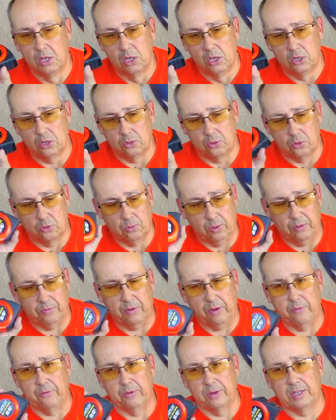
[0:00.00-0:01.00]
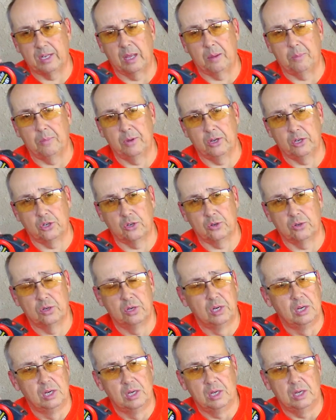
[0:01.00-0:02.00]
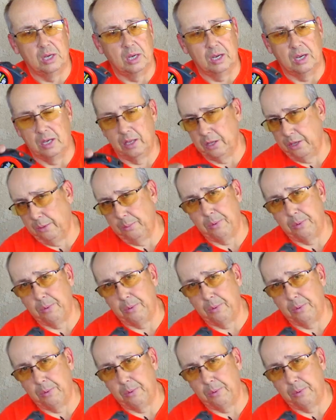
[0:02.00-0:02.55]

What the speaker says: So 25-foot tape measure. You